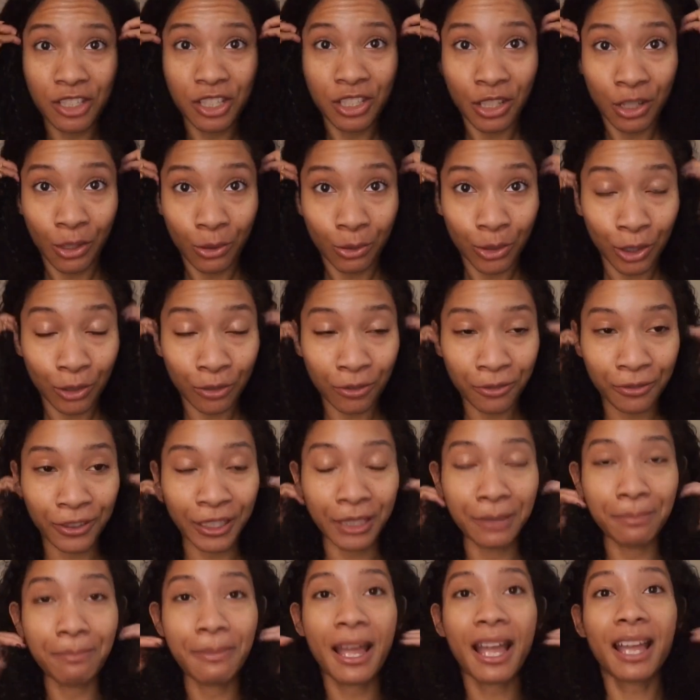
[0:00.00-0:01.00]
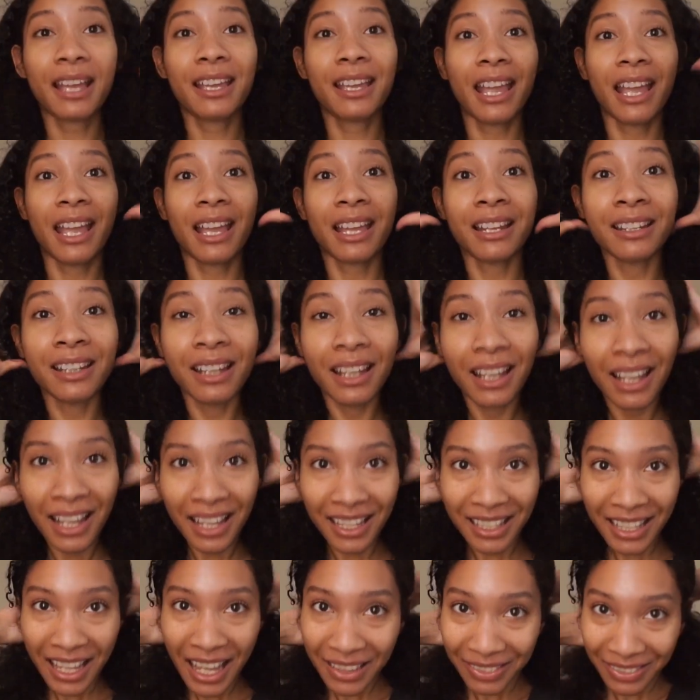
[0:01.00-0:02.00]
to know your feedback.
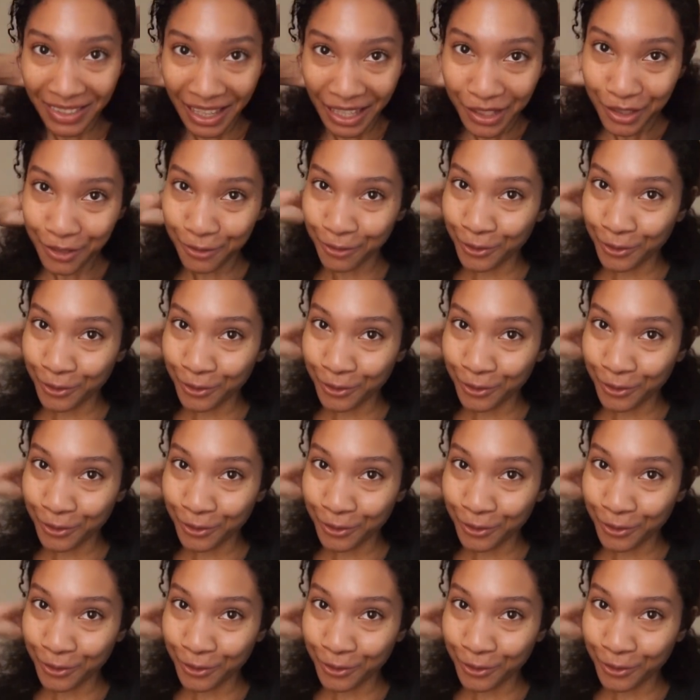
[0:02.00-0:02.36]
And yeah, thanks